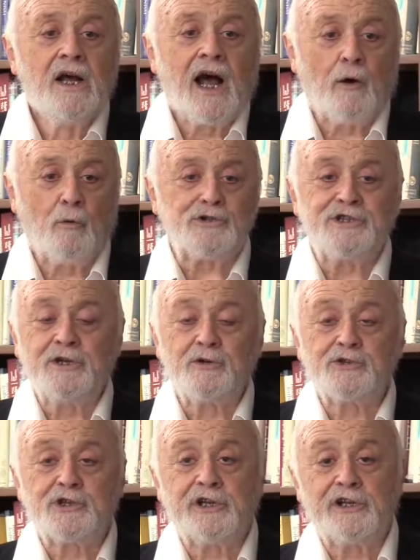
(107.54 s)
I wasn't
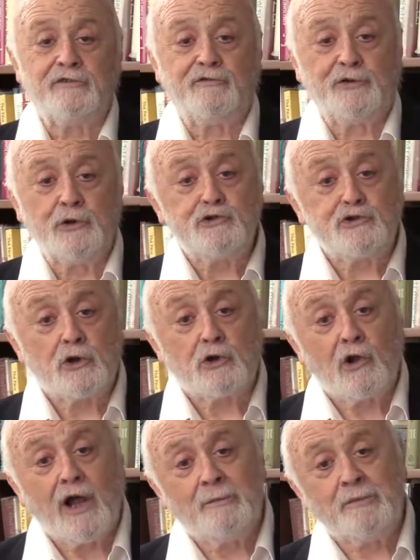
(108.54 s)
interested in future
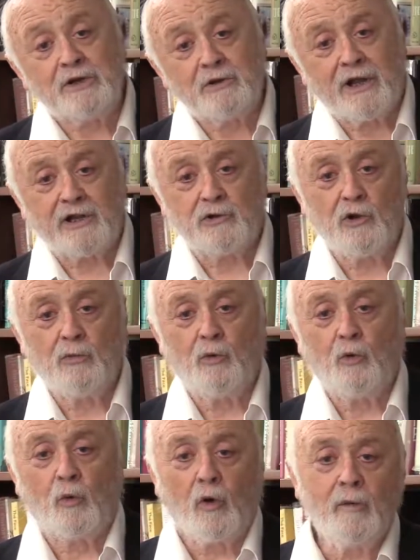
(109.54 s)
climate like
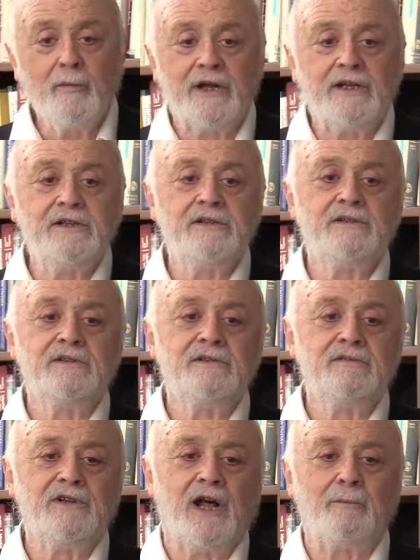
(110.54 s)
global warming,
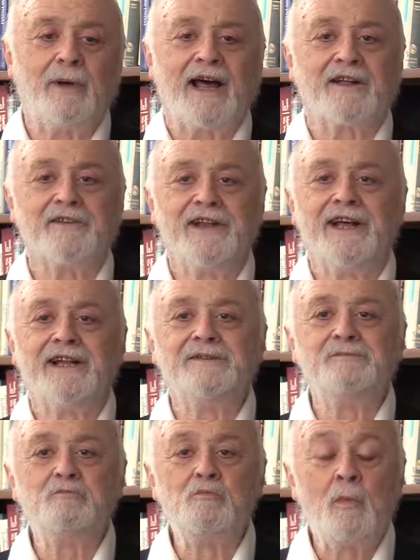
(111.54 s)
not back
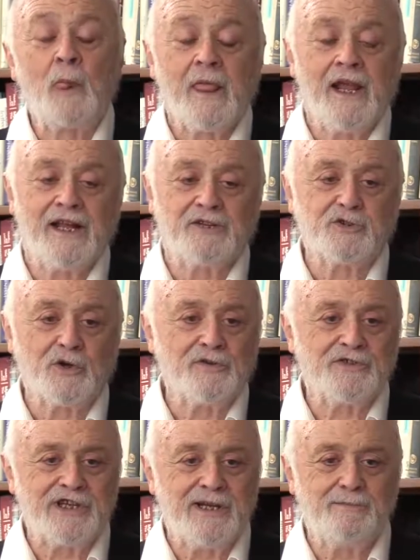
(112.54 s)
then. It sort
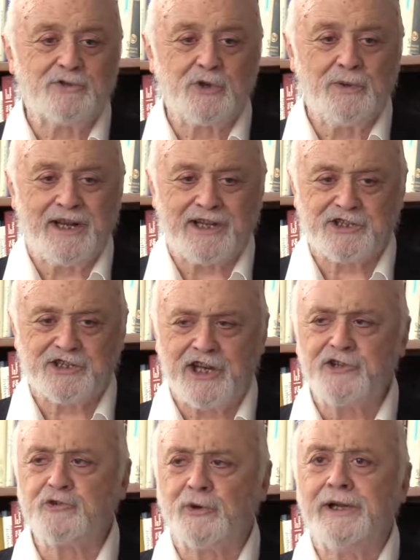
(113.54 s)
of seemed so next
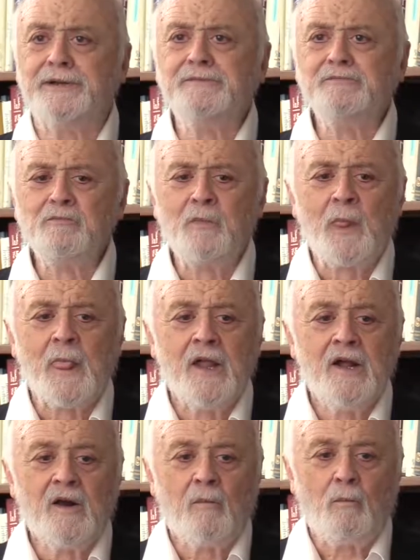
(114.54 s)
century.
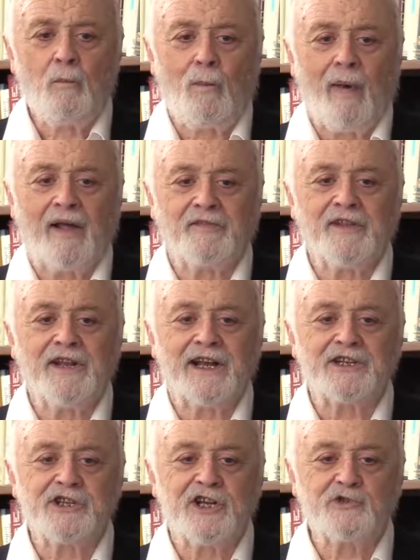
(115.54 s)
But the
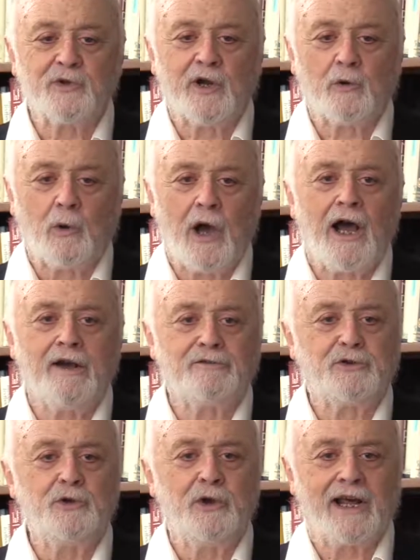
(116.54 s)
next century
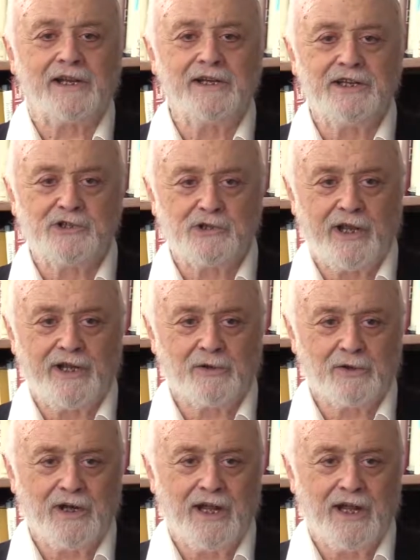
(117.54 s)
arrived 2 decades later,